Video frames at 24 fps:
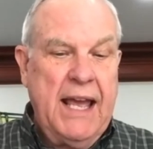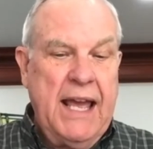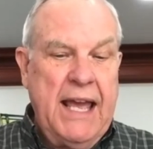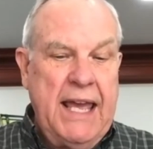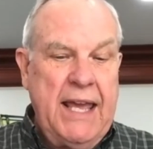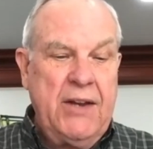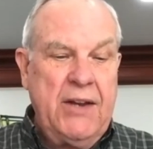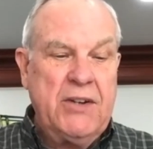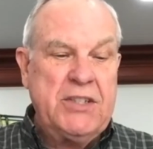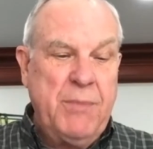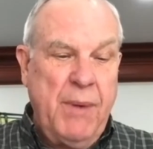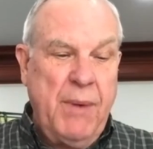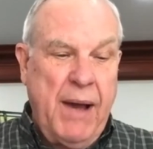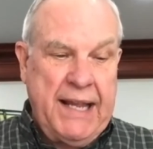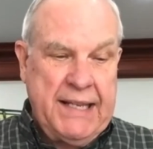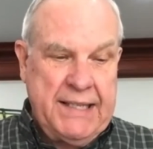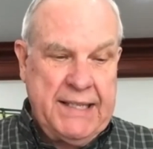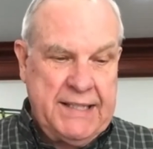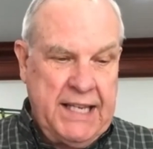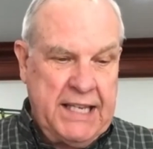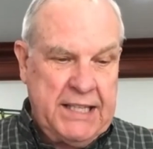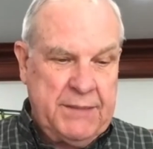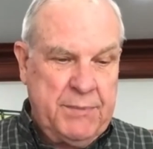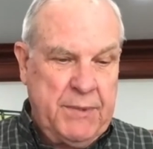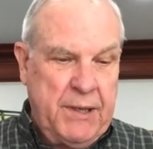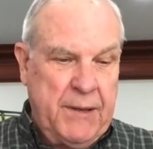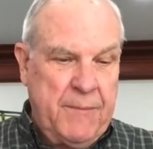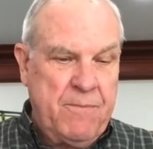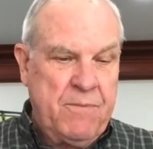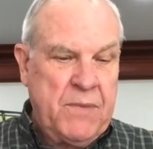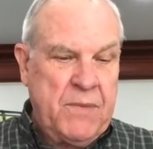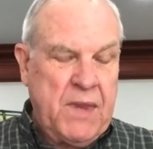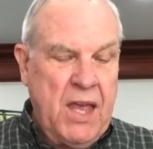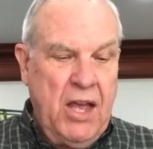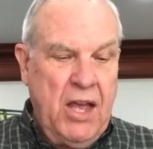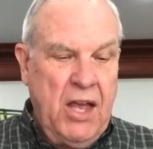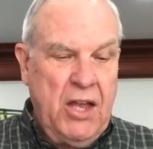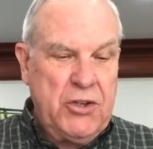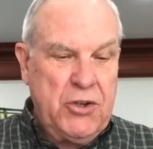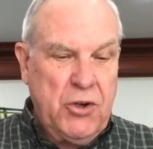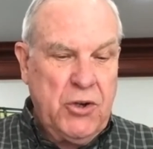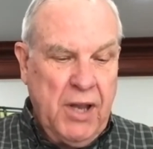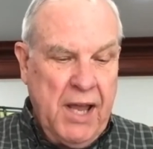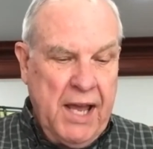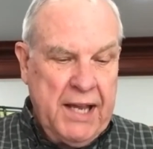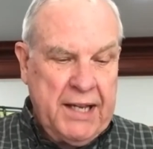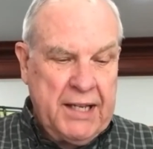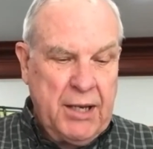Here's my assessment you're
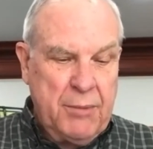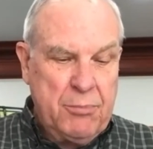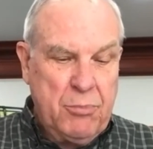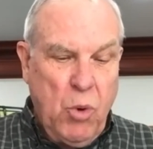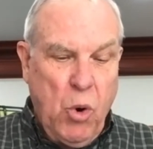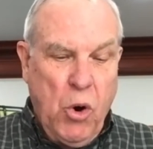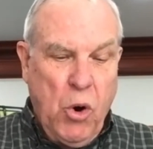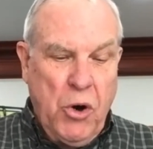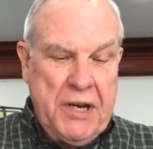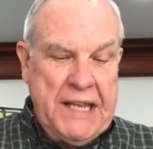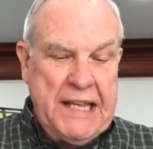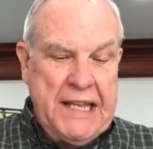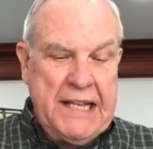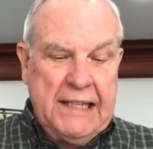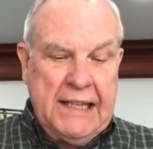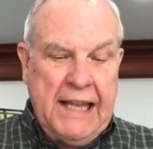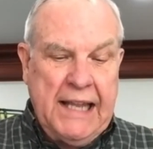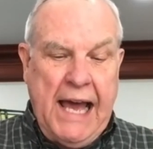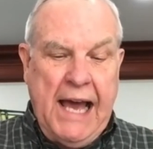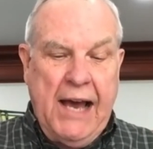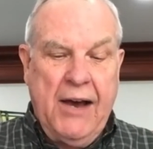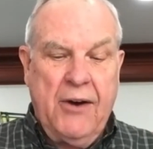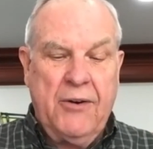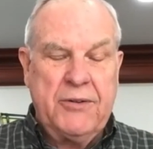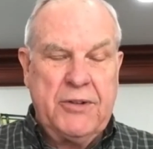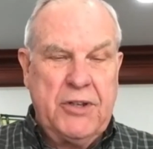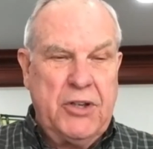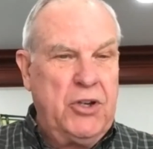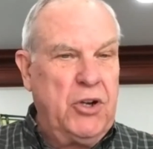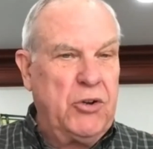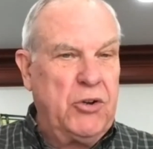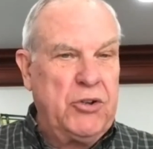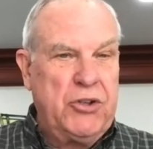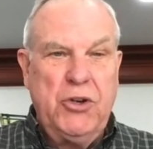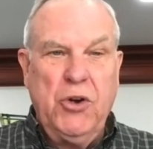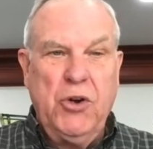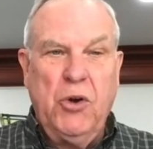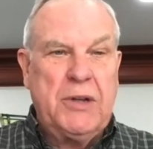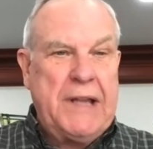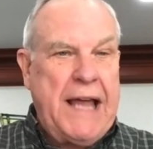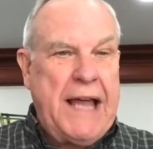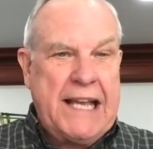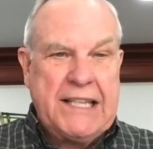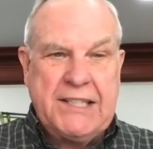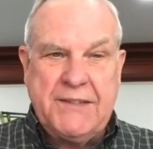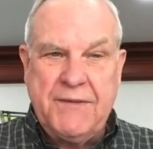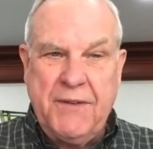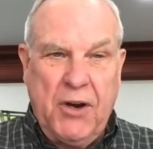like a morning cloud. You know, you don't
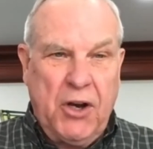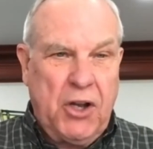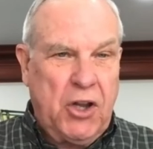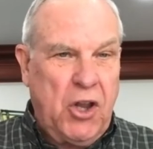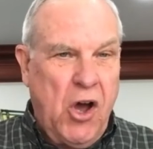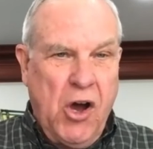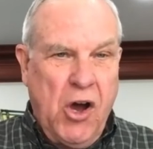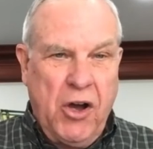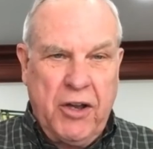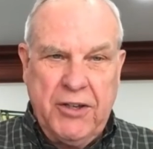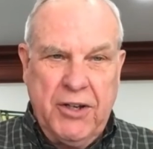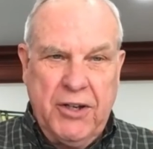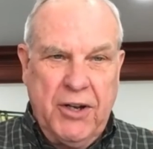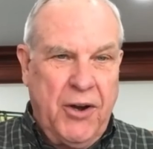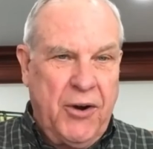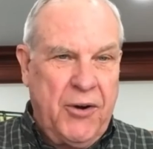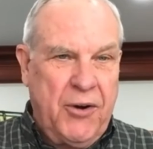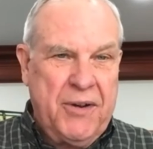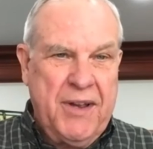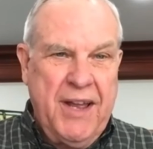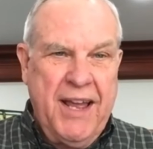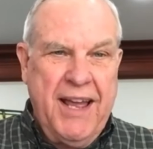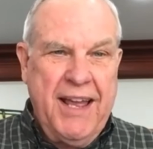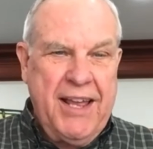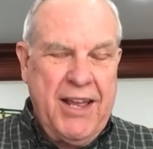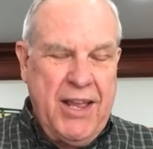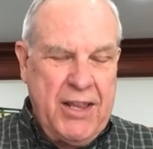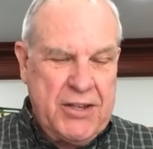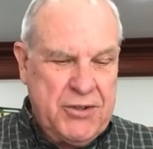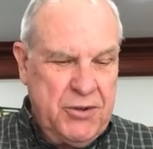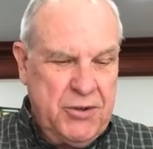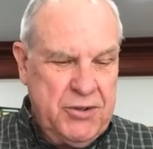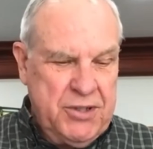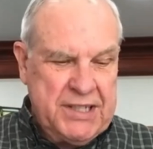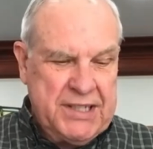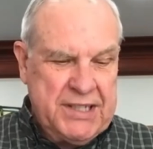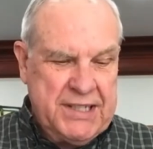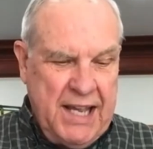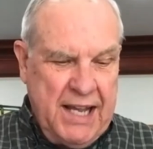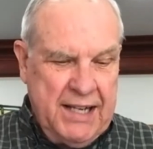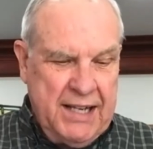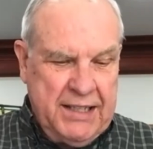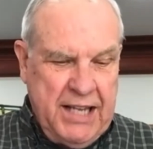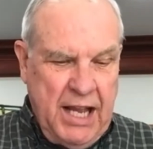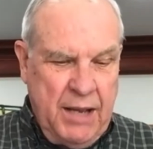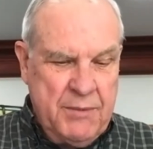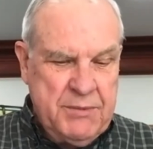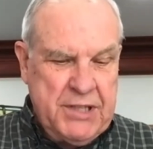last very long. You know, as soon as the
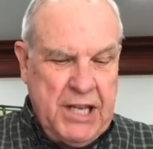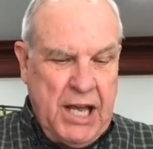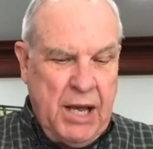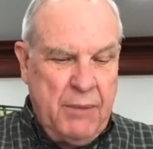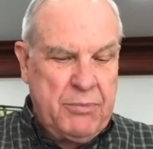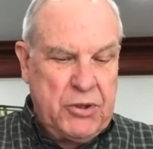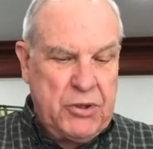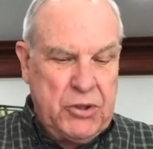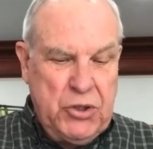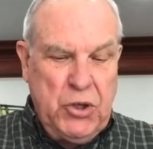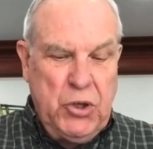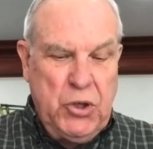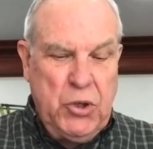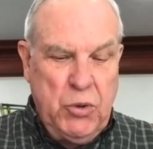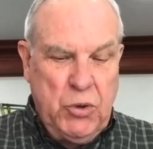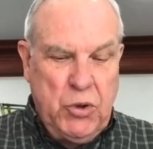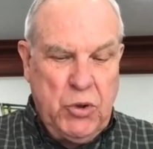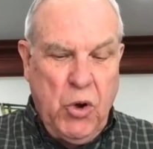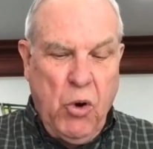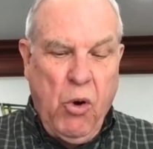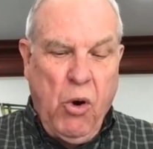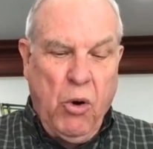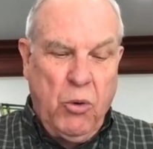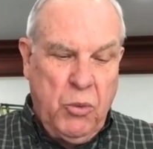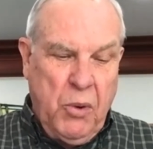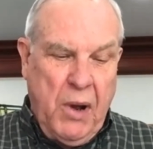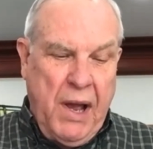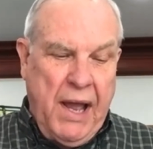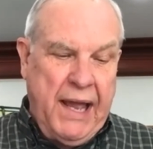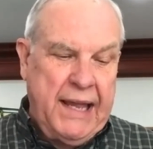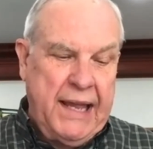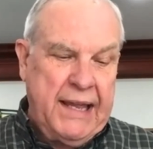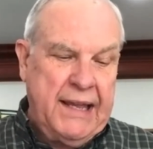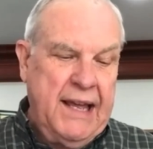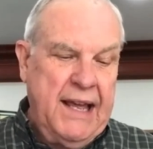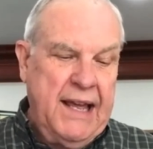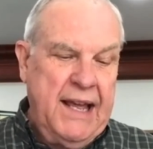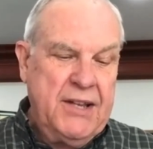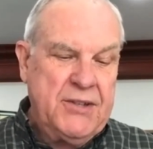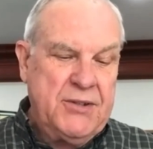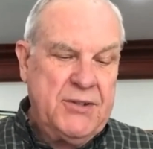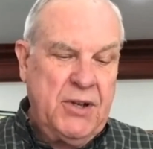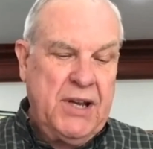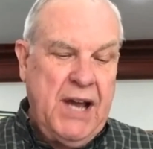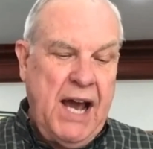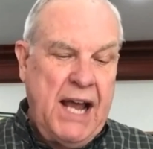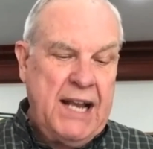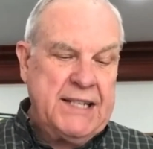sun comes up, you go away.
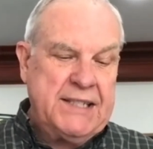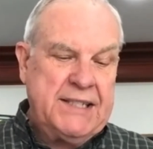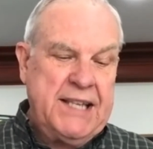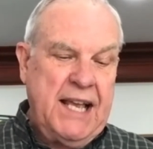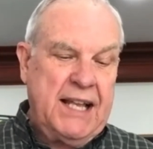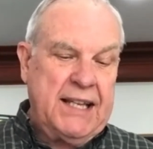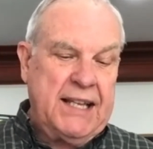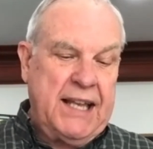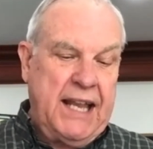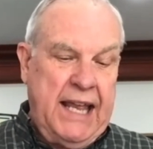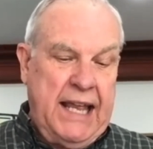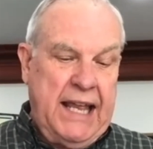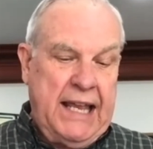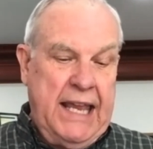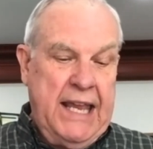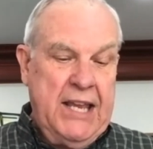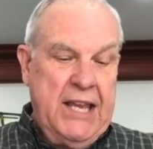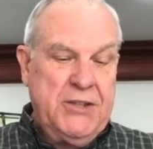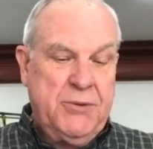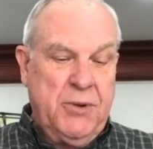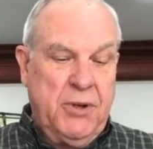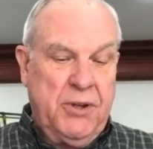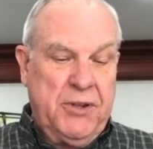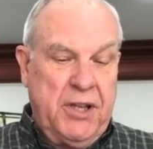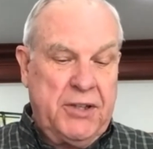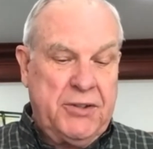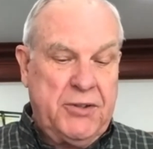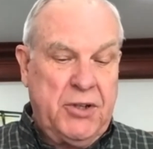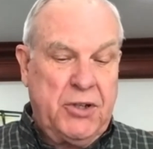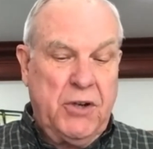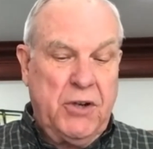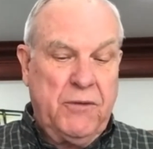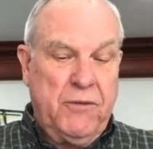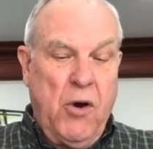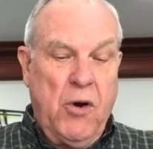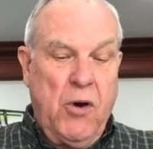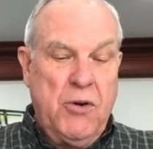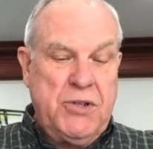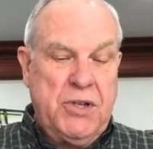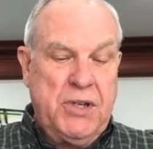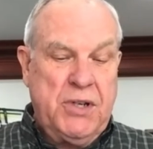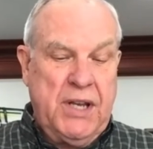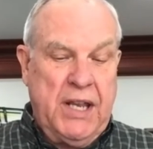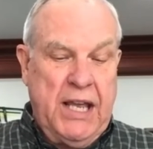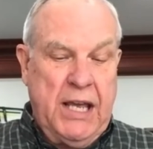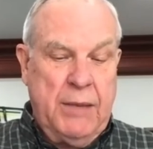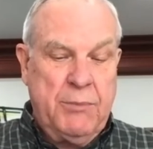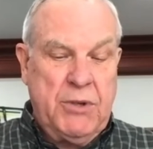So God is telling Israel that the devotion
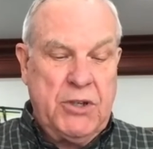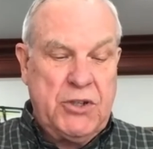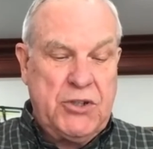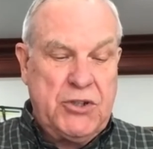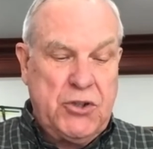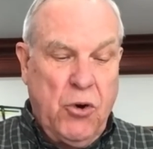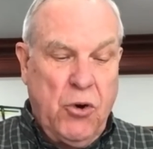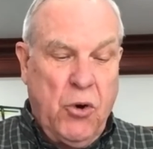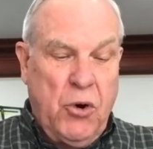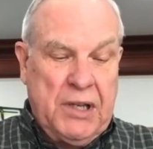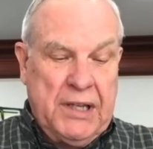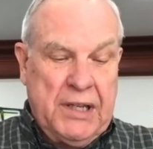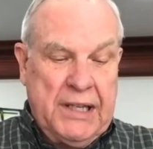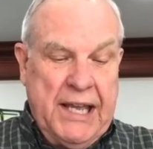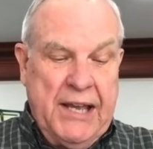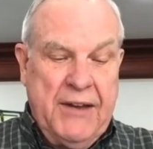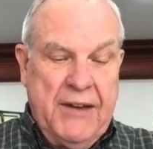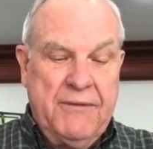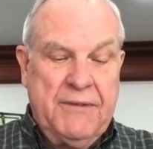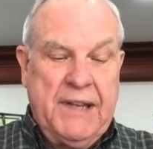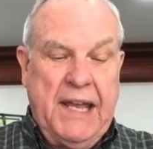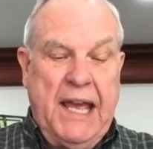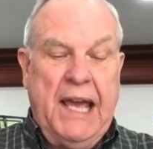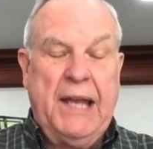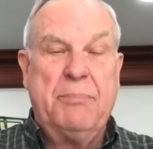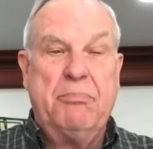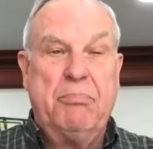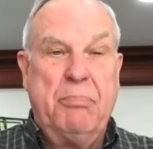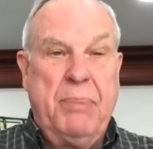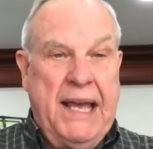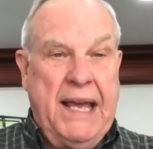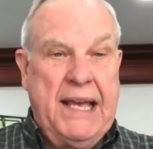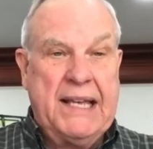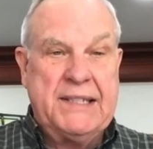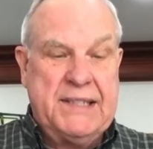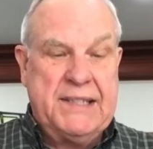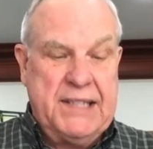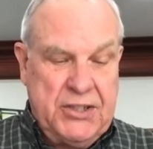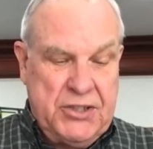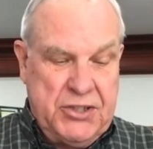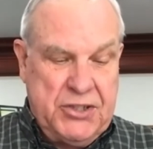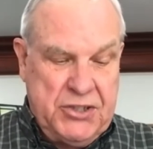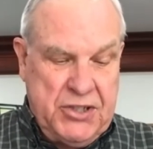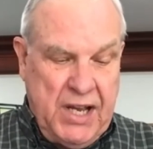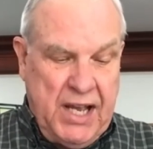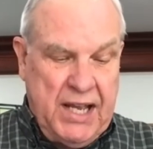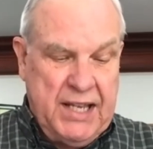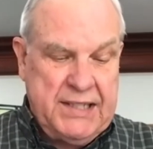to Him is short lived at best. It's
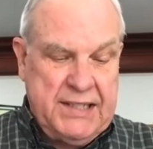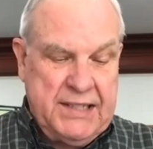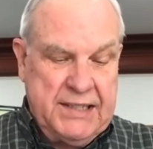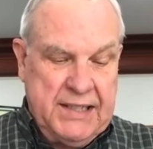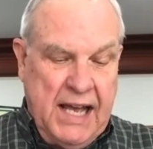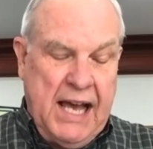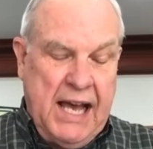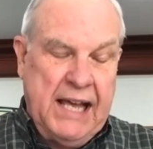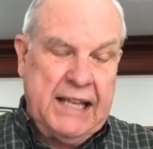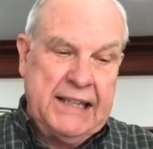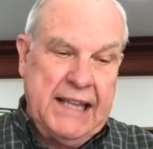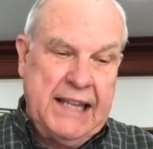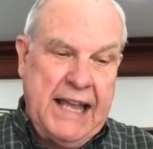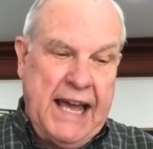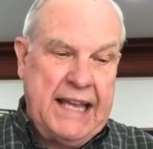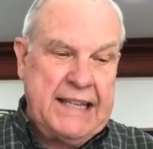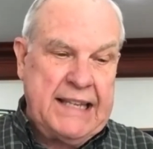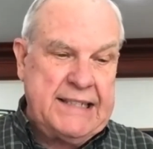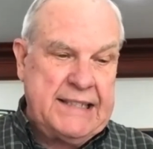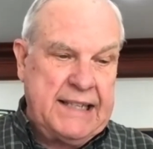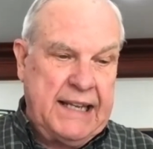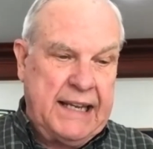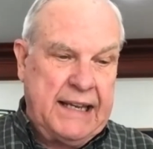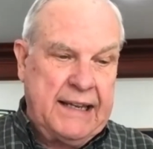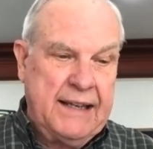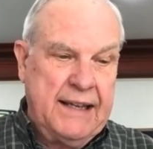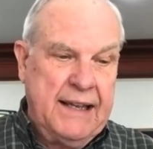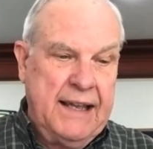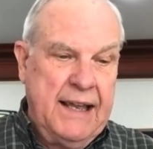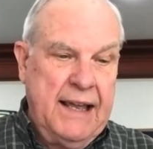just not lasting.